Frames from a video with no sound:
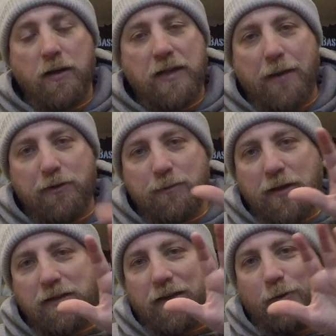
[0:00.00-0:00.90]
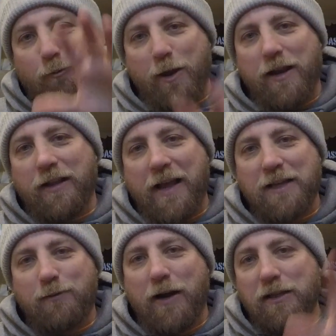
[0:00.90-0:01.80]
Dobyns makes great
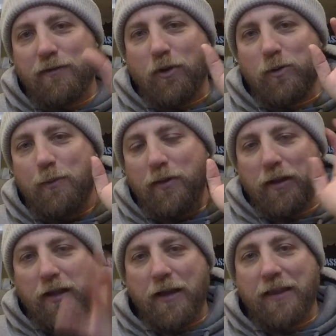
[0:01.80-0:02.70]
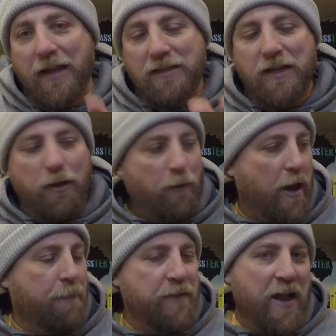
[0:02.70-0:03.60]
glass rods for those people that like that style of rod.